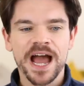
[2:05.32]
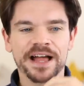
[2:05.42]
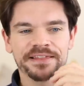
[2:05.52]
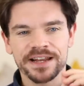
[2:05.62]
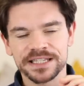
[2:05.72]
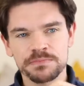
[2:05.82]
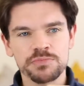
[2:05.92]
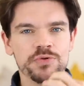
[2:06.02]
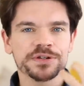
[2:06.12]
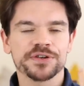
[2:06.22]
and that it's
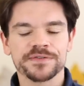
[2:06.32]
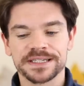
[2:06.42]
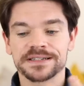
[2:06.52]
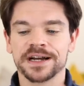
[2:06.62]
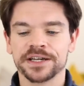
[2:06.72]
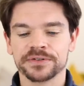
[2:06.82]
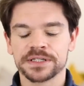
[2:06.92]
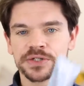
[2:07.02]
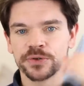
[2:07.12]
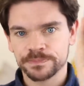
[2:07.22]
more sort of
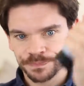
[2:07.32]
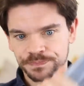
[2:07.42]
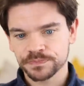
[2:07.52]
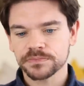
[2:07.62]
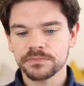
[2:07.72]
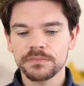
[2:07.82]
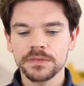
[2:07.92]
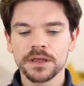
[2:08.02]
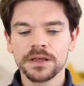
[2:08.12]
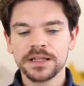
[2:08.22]
styled. So a
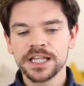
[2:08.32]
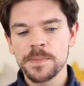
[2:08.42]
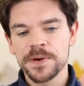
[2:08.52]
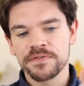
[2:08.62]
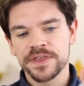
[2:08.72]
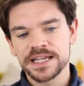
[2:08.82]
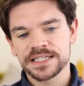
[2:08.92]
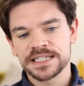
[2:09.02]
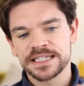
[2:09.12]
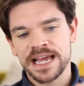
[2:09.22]
little bit of
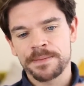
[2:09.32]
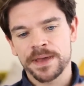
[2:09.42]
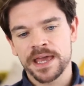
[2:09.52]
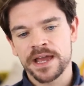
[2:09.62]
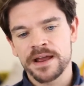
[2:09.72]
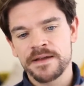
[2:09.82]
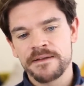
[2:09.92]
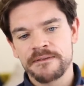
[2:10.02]
this into damp hair.